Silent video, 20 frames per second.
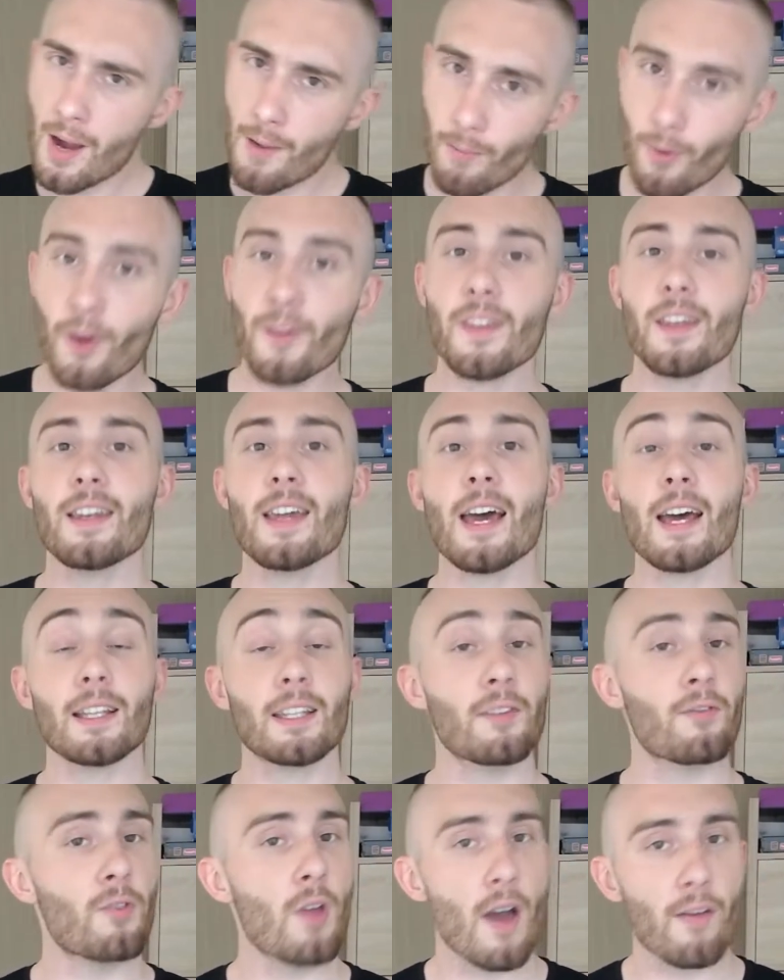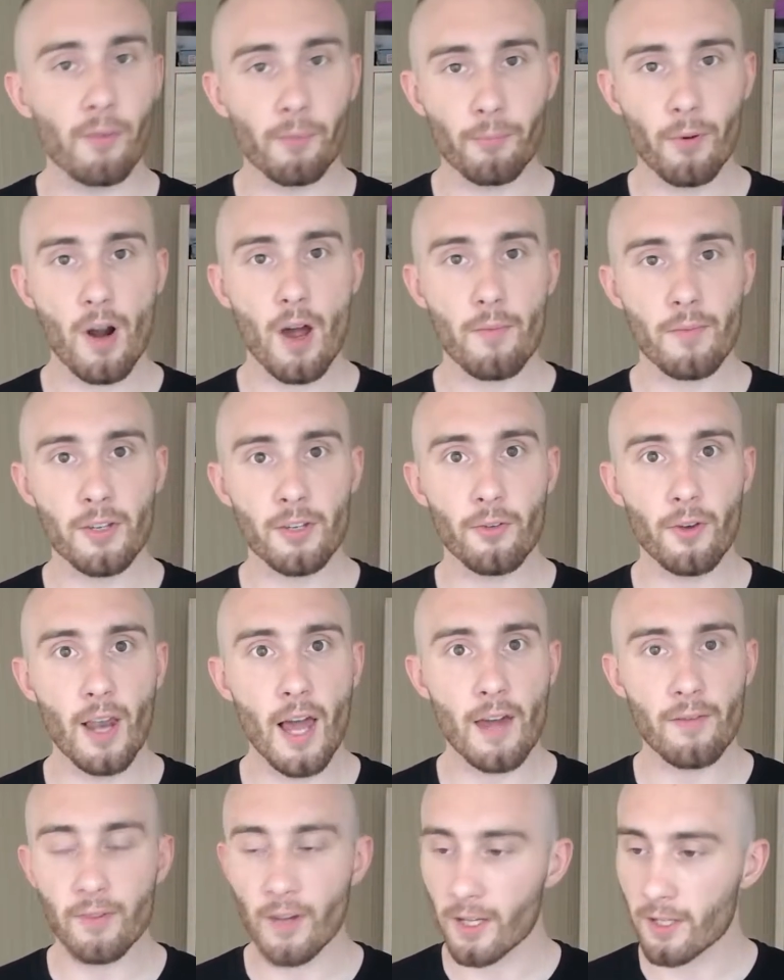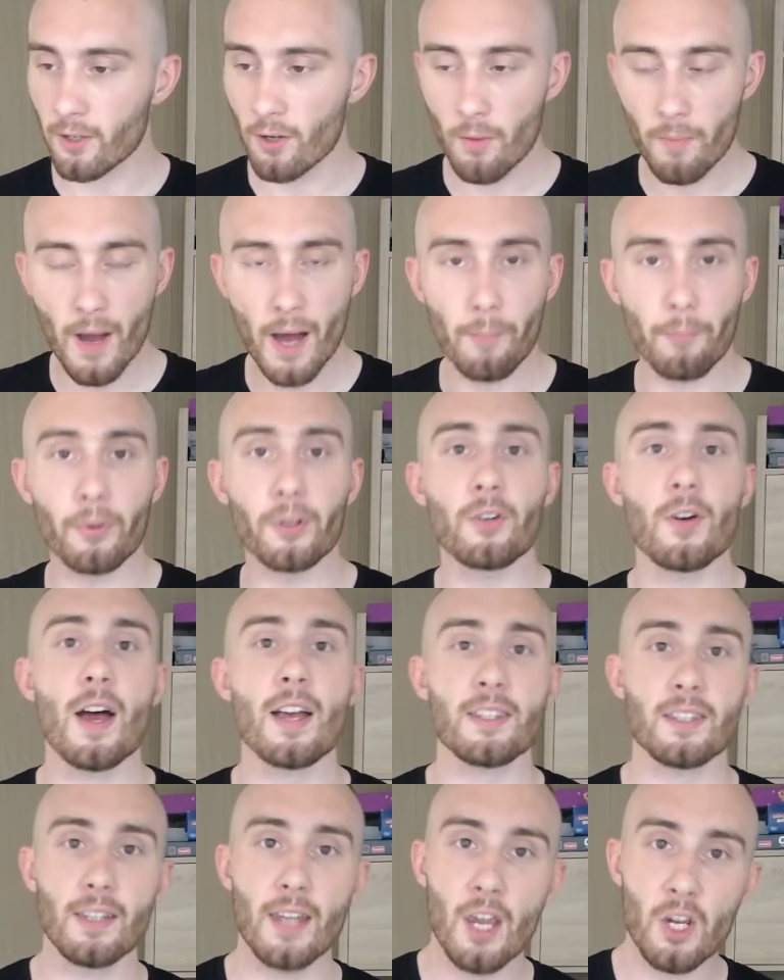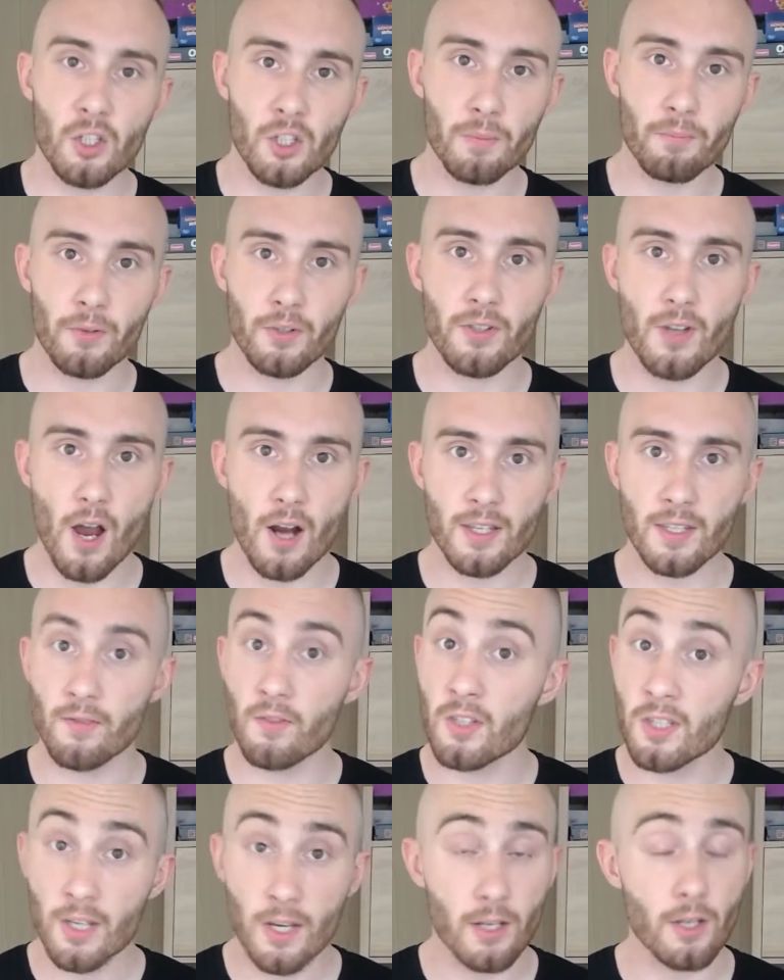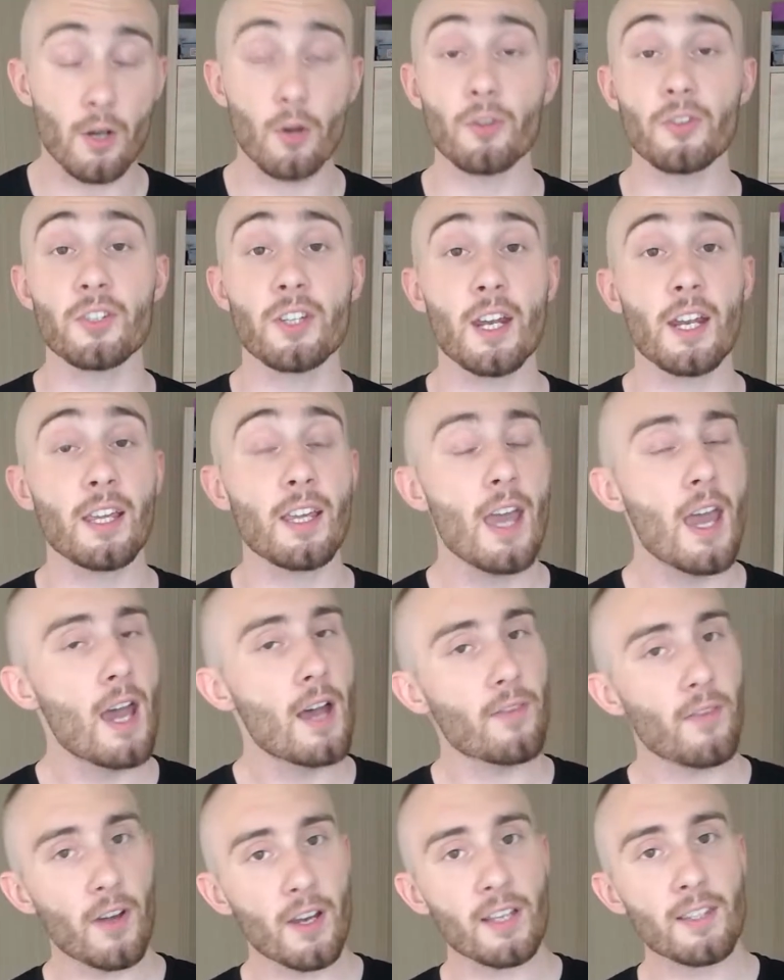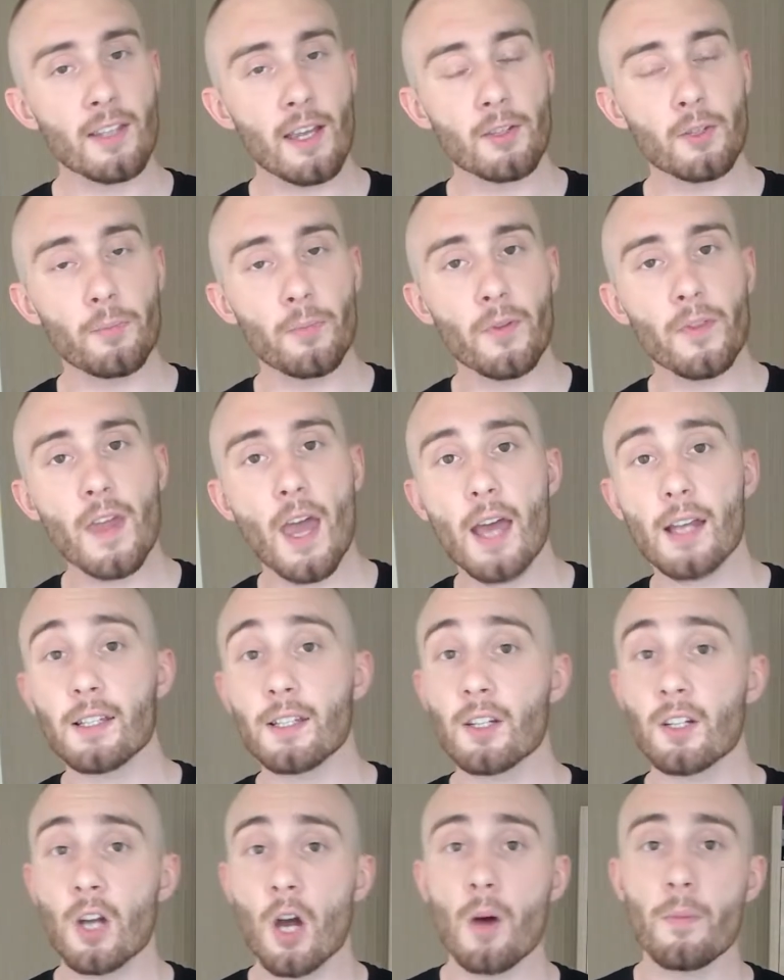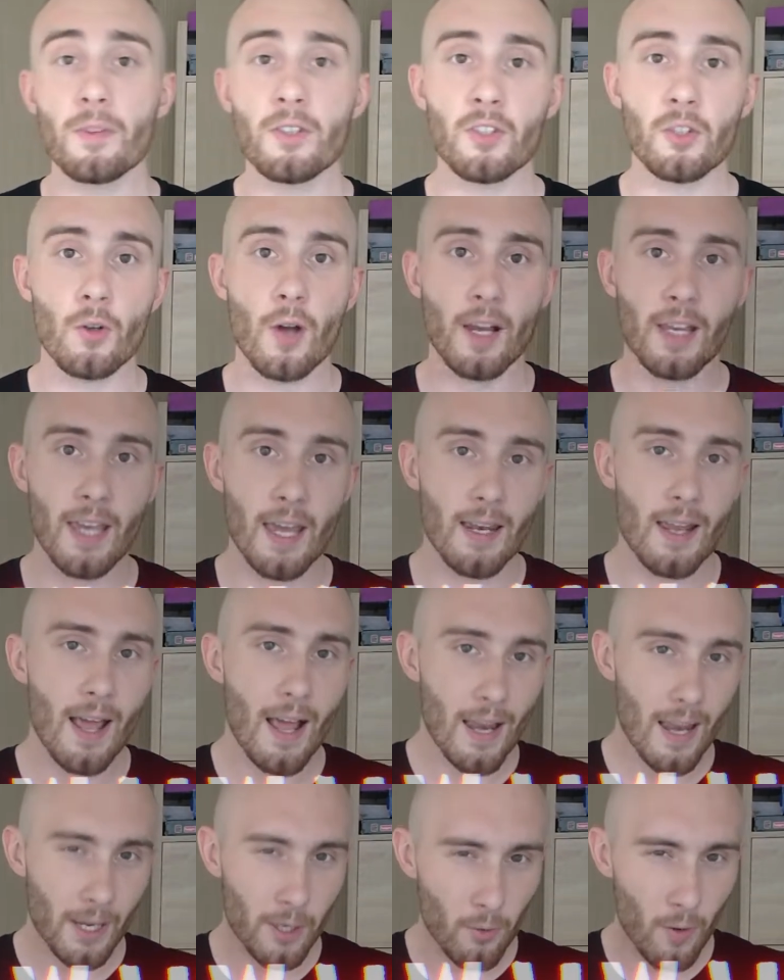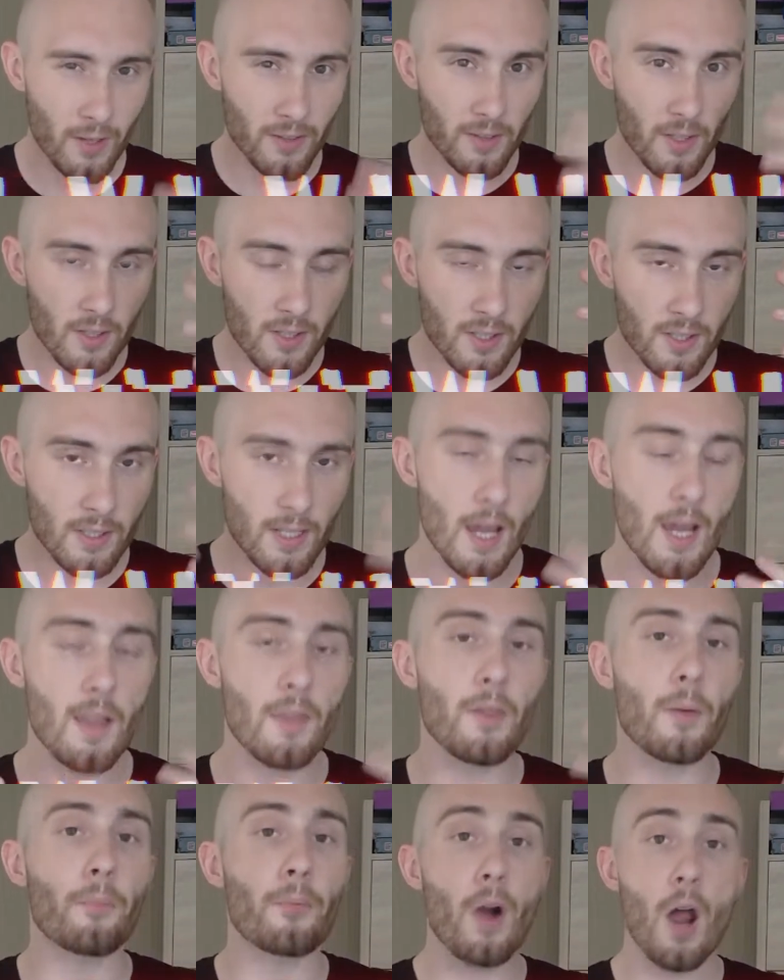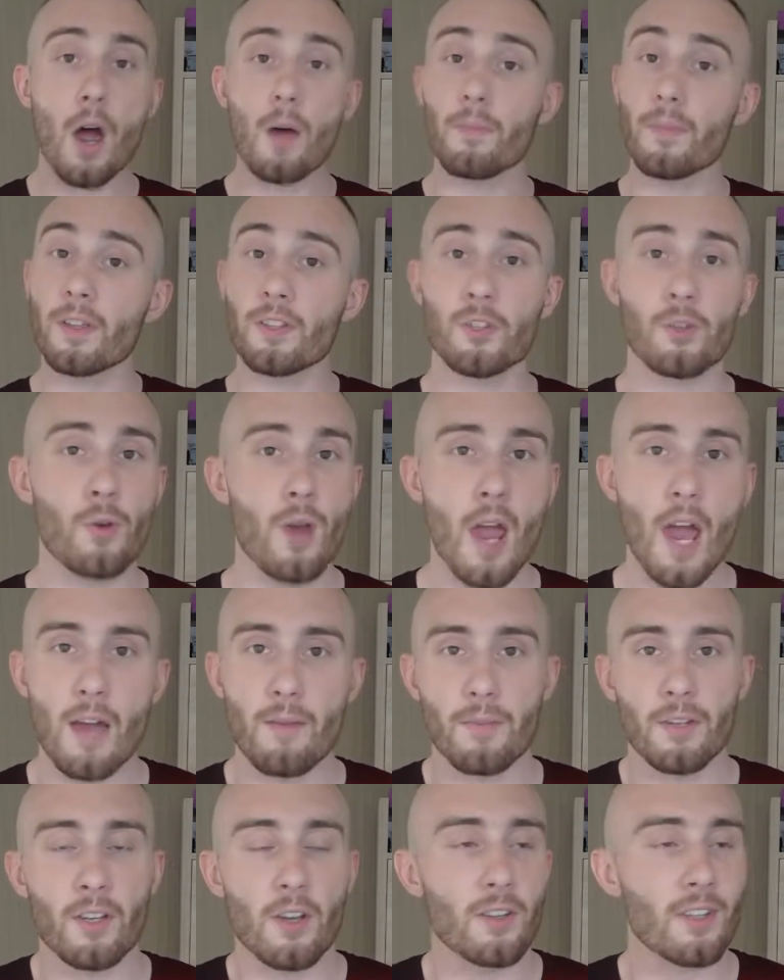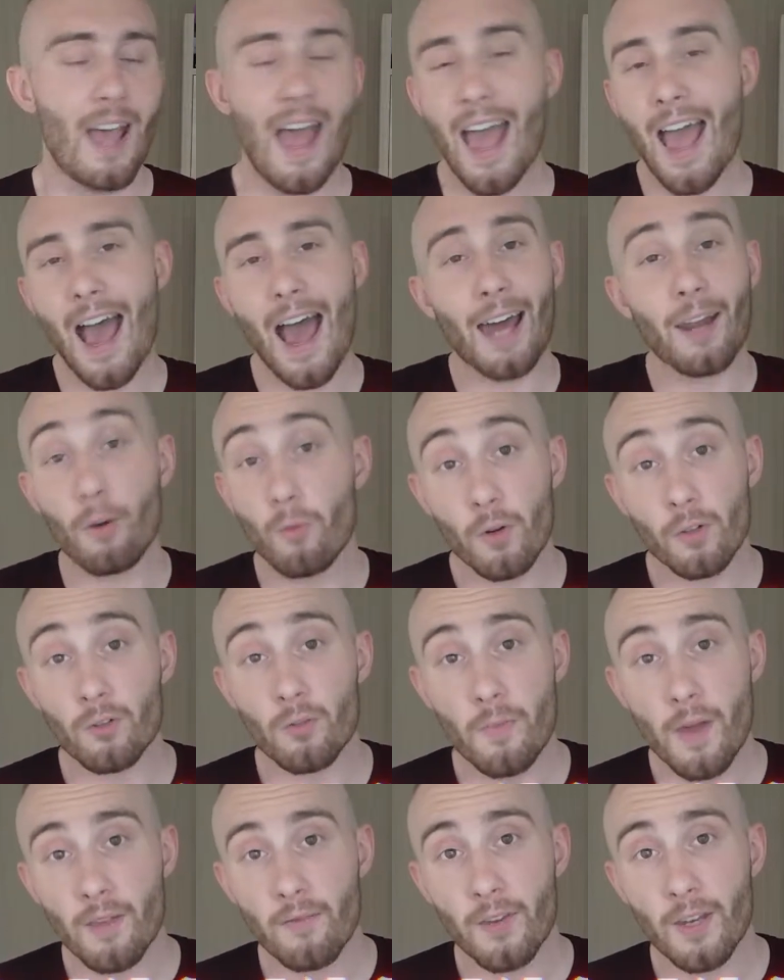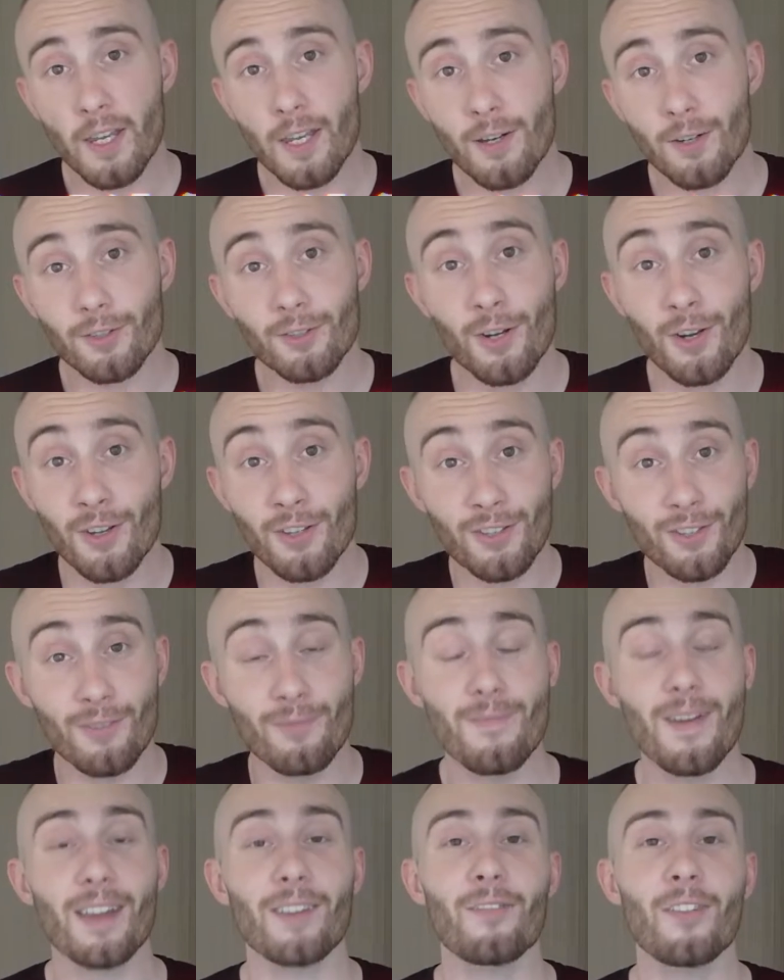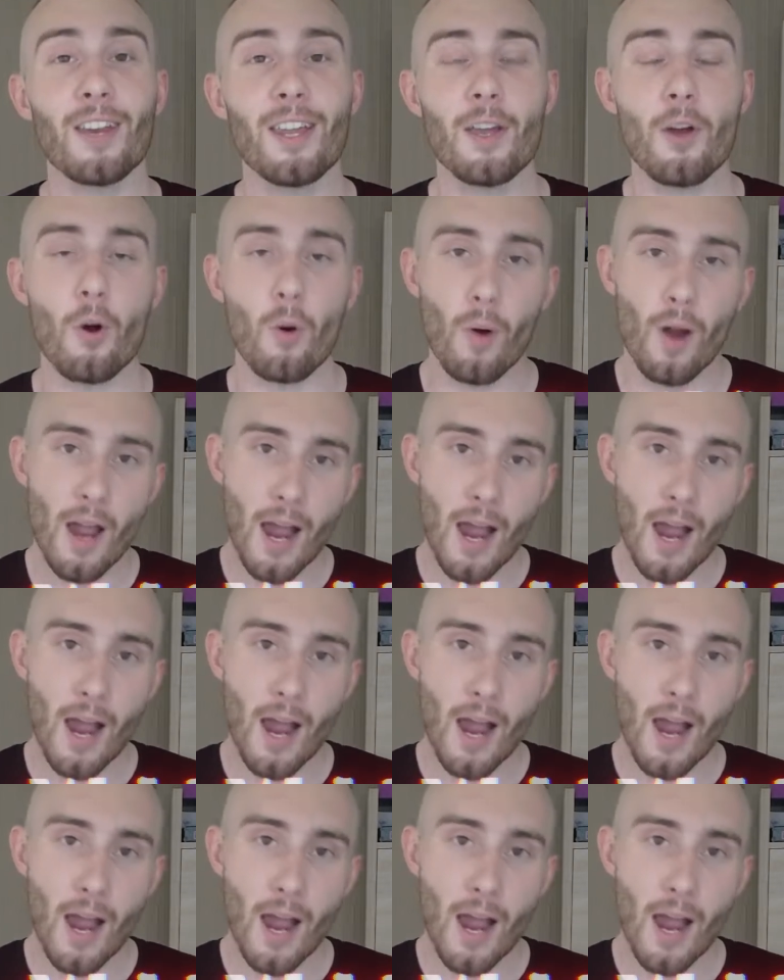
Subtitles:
More than that, if you have a problem in your life about procrastination, productivity and goal setting, don't hesitate to put that in the comments so I can understand the problem that you have, because I don't want to make video just to make video.